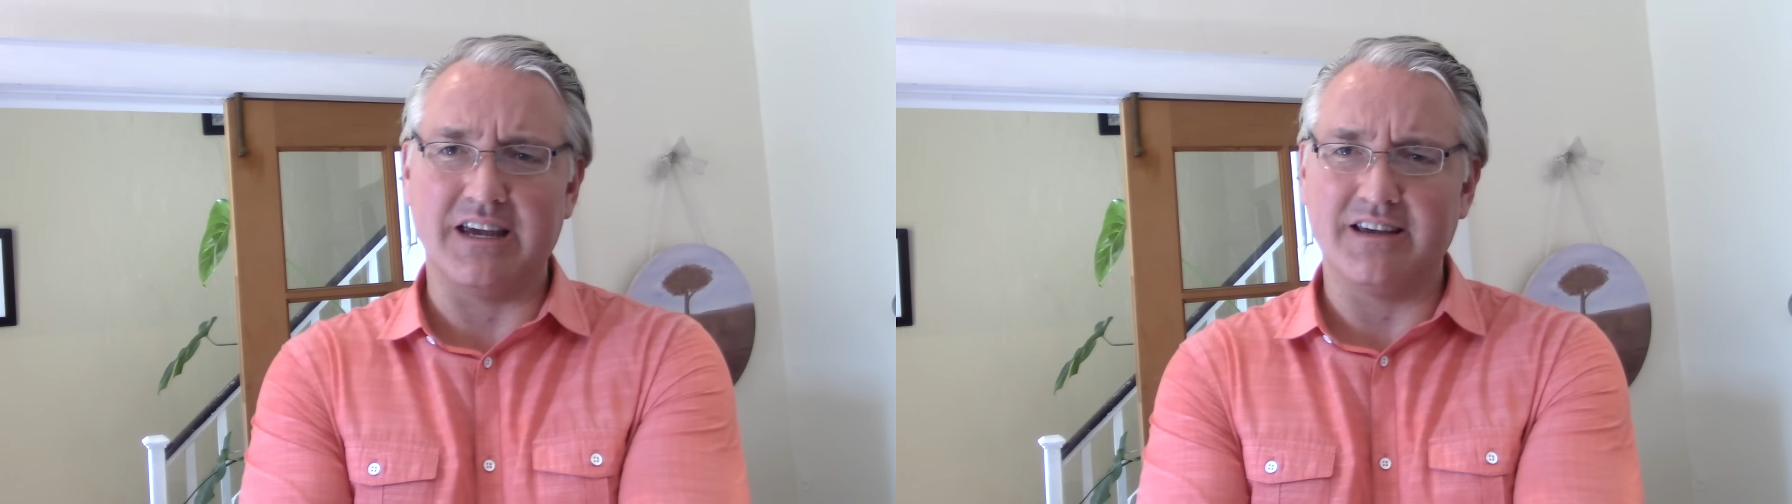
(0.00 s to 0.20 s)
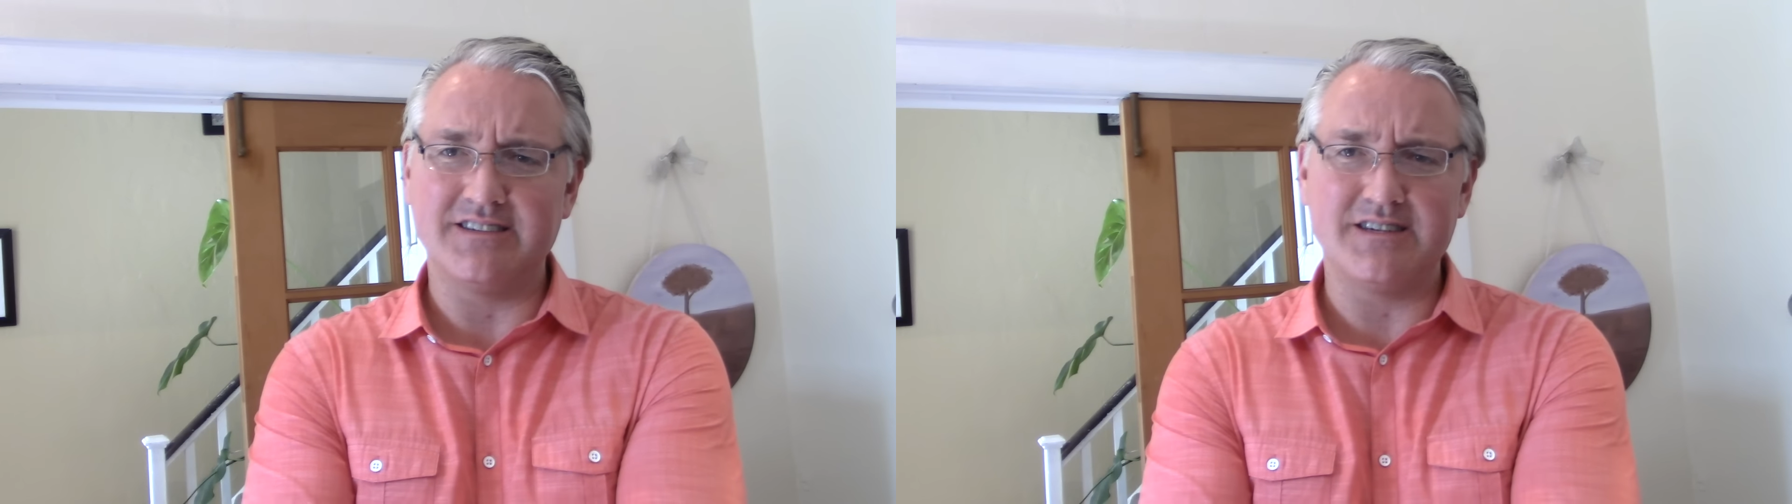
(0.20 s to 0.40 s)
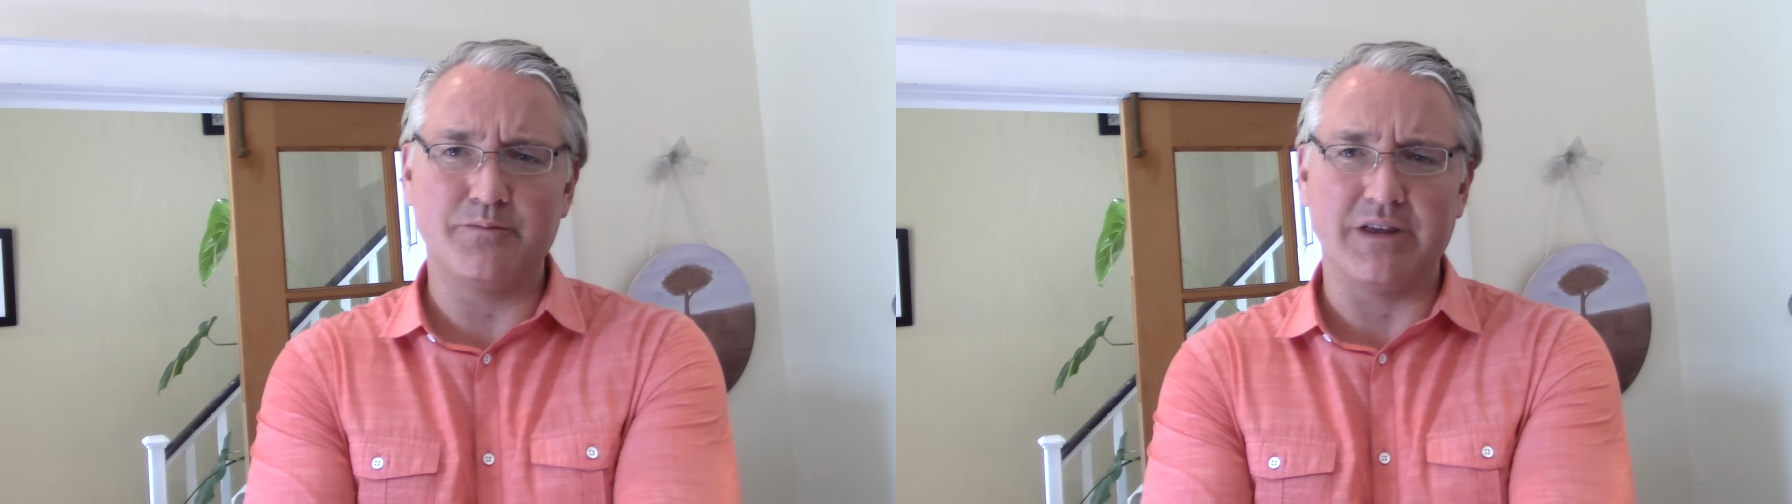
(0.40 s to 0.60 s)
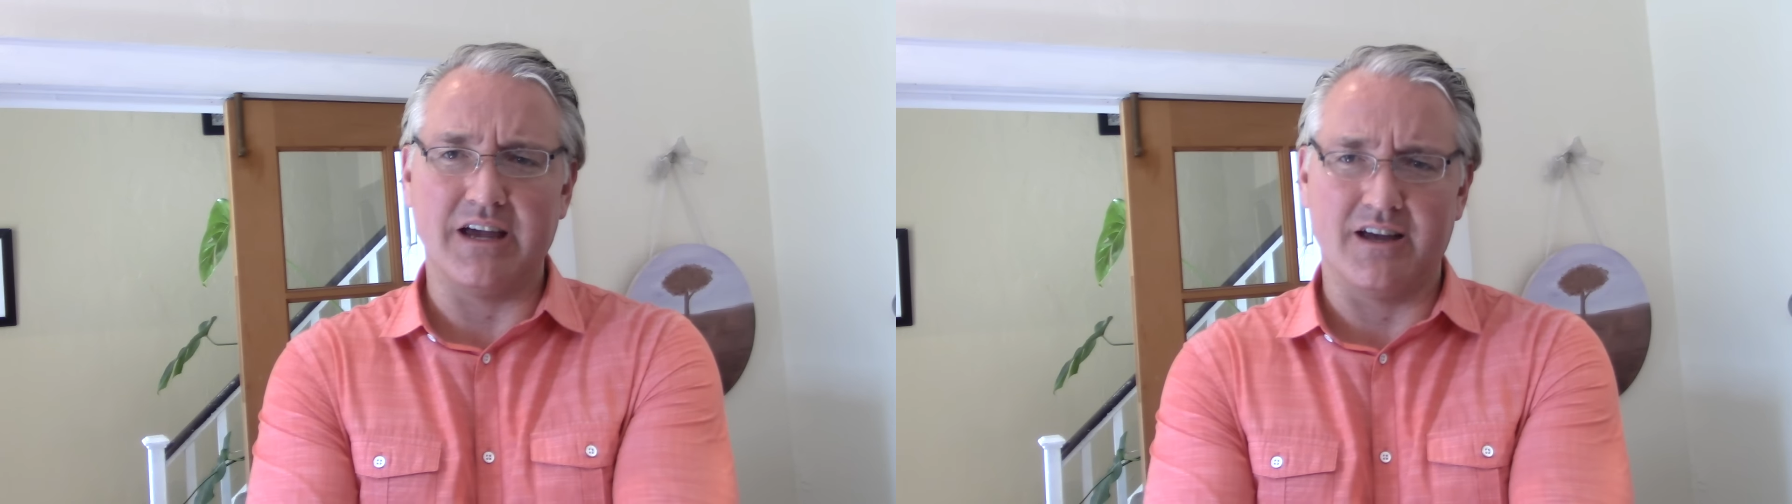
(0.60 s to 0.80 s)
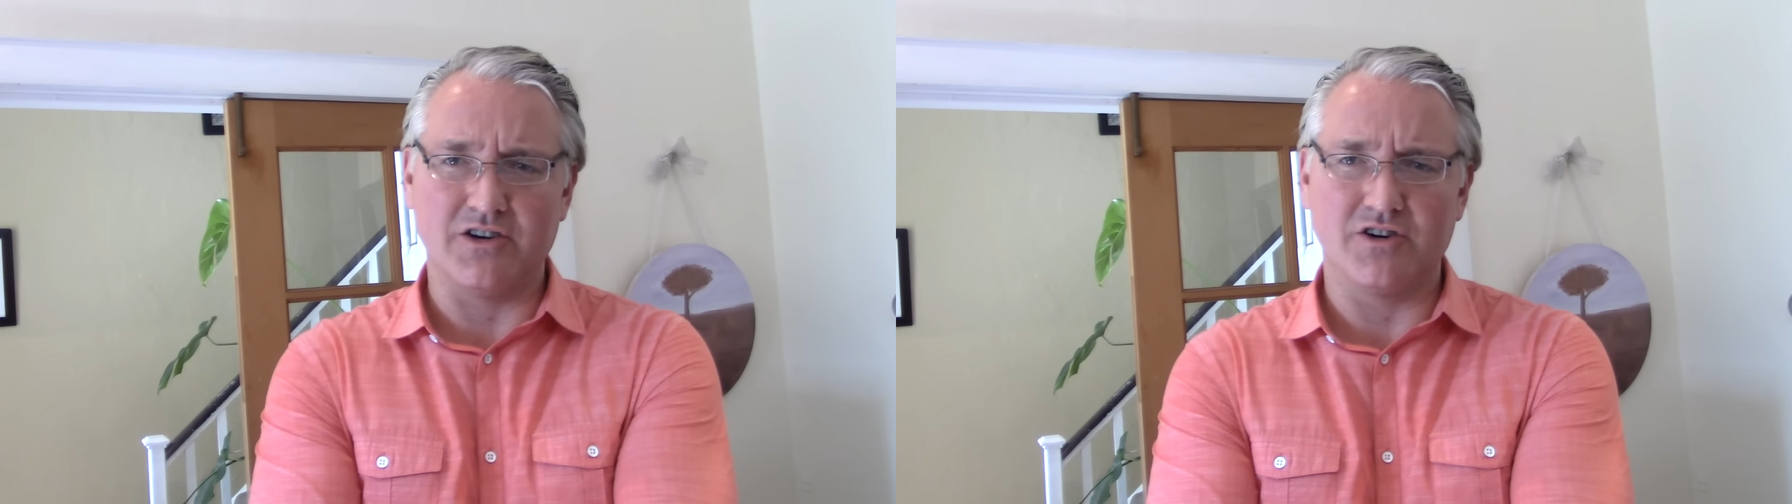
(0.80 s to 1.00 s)
it's simply
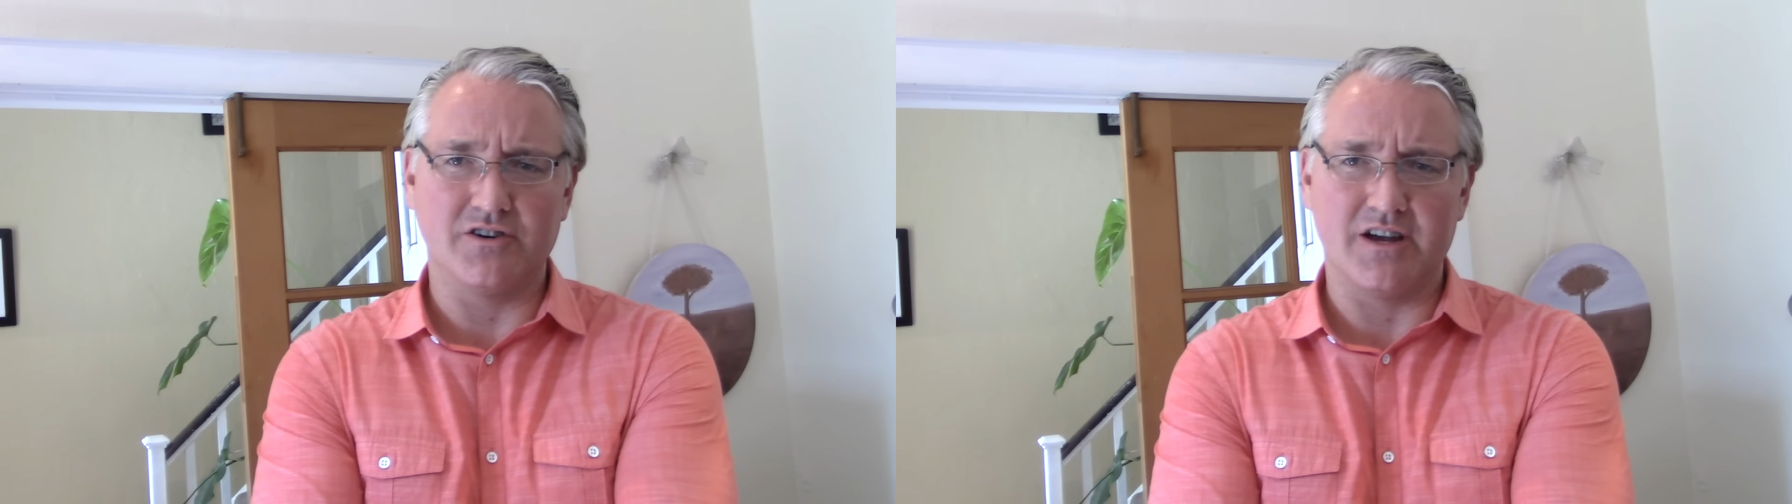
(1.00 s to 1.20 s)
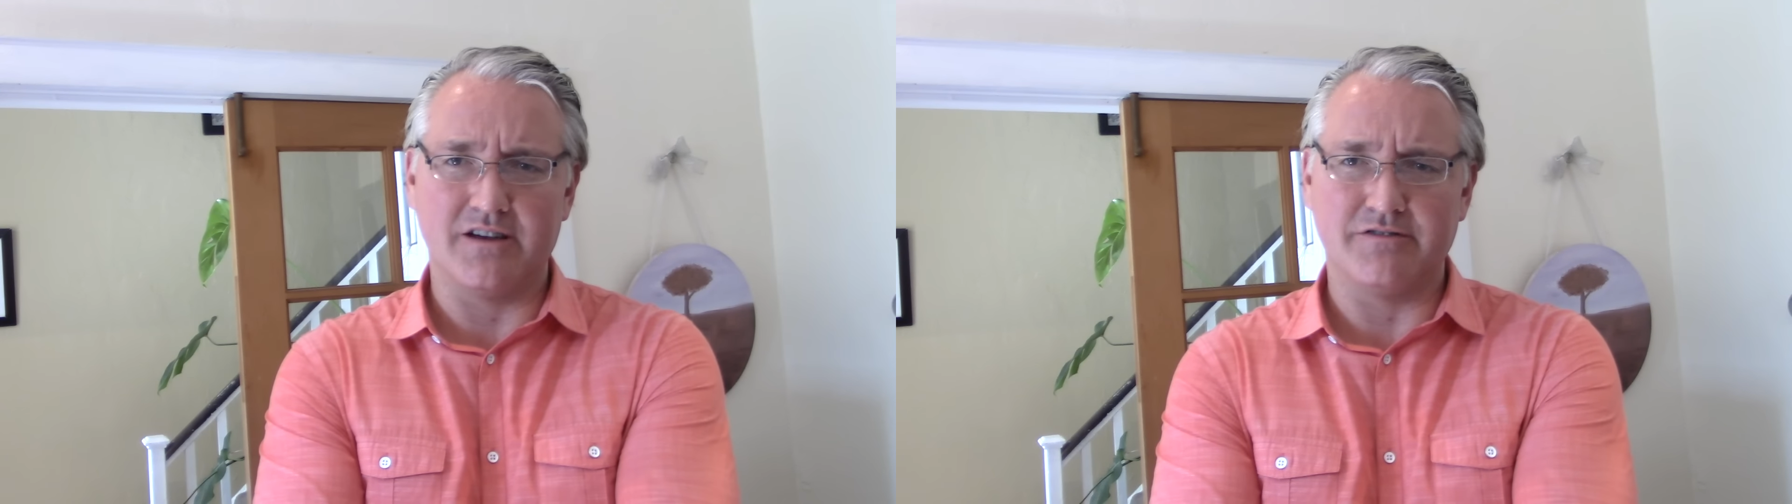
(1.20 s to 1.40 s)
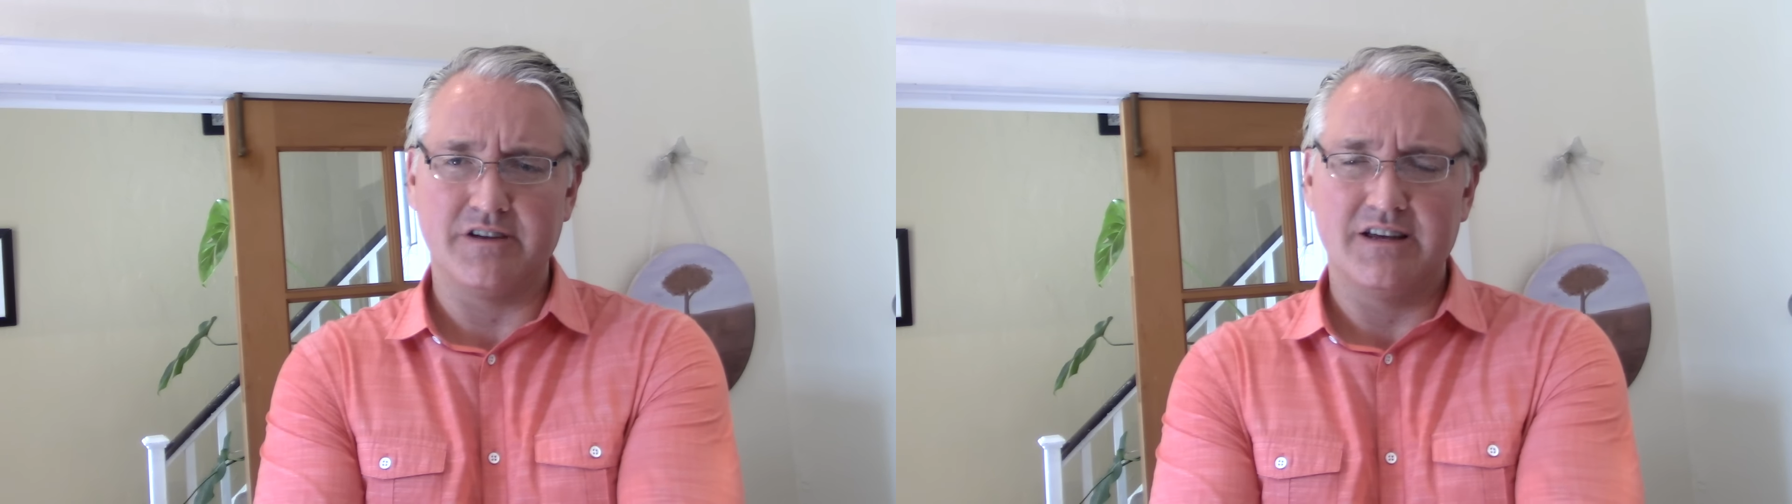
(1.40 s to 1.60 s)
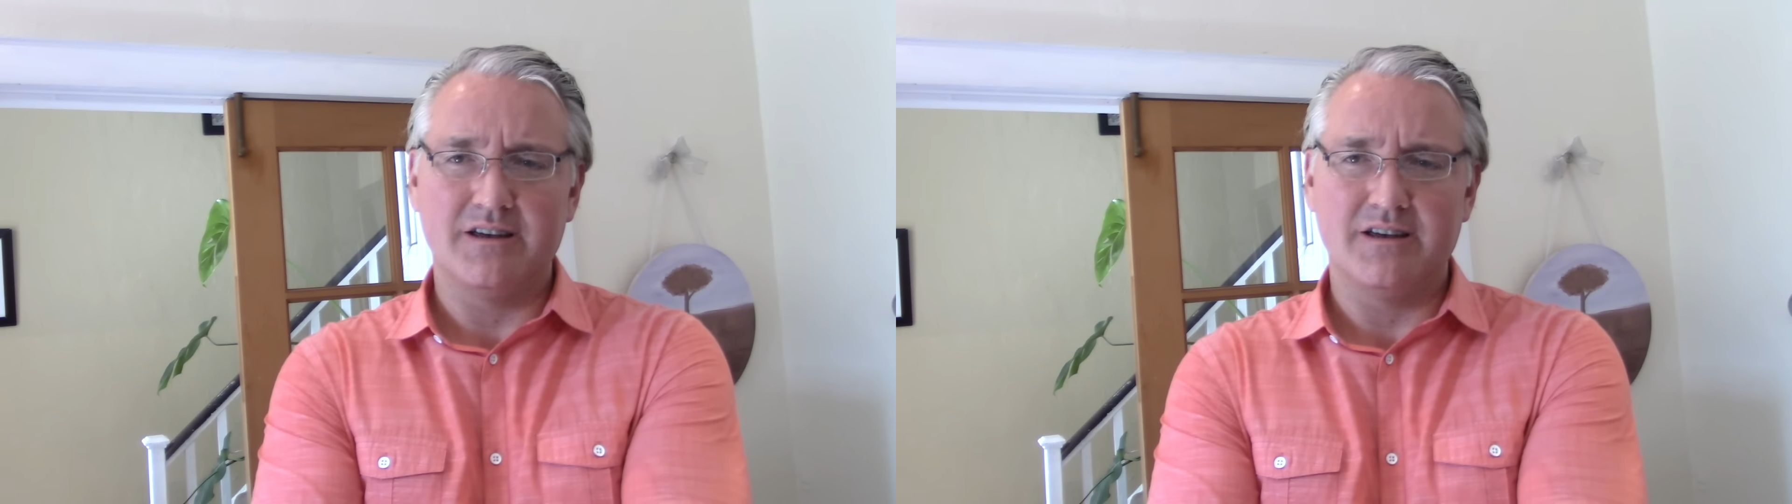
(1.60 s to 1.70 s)
unheard of